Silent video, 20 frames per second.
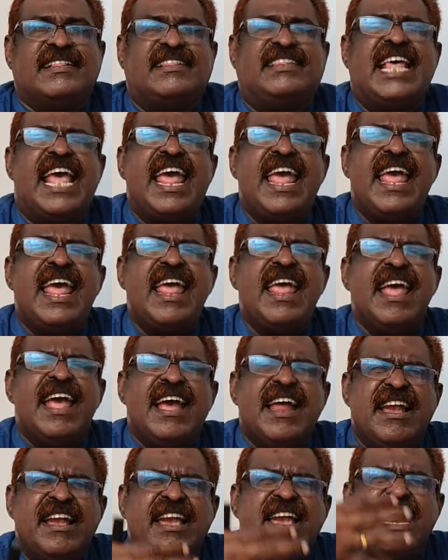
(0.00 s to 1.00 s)
They
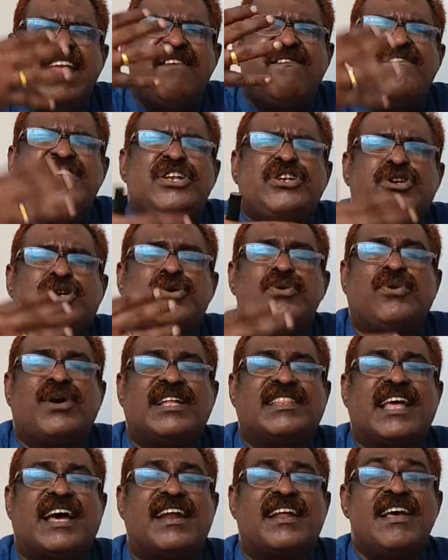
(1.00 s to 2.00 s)
live it
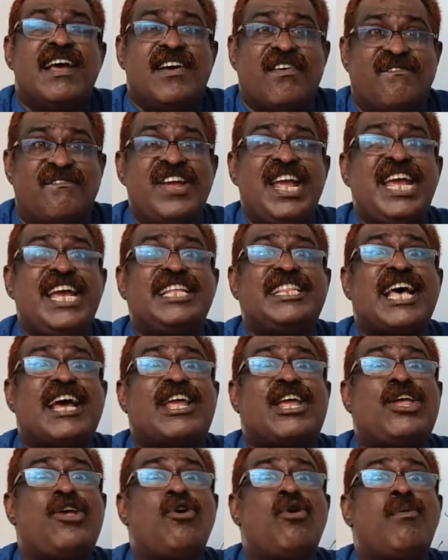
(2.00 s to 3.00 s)
together. We
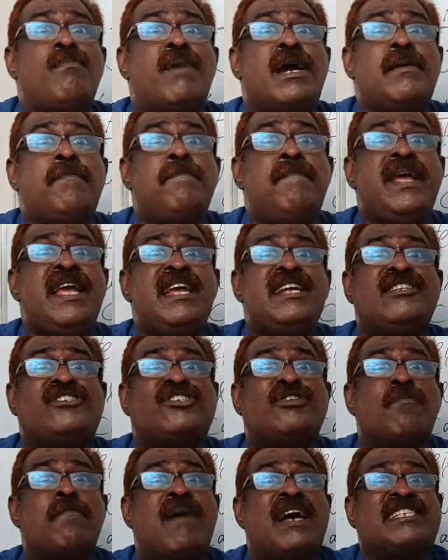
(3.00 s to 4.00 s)
the human
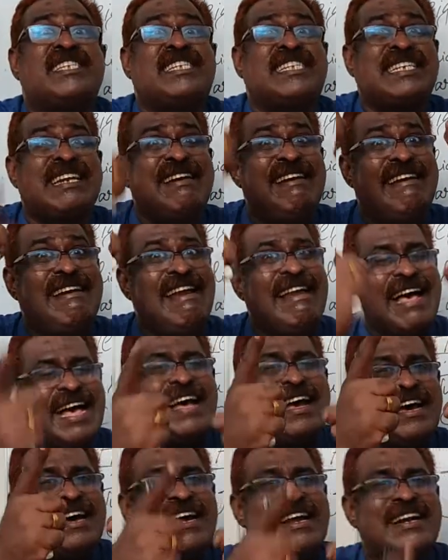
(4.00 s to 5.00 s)
beings must
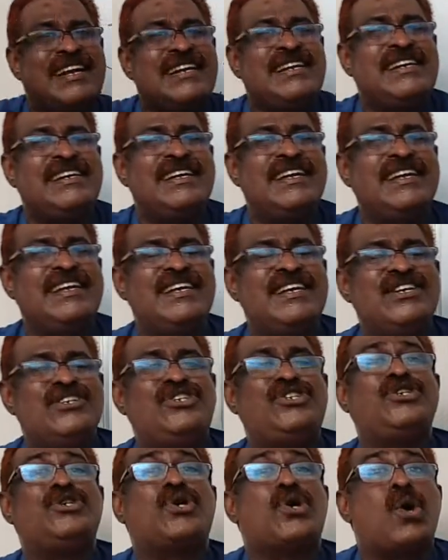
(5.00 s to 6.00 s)
learn
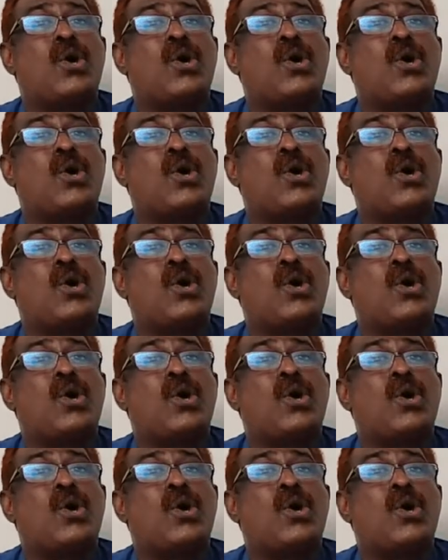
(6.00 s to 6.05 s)
to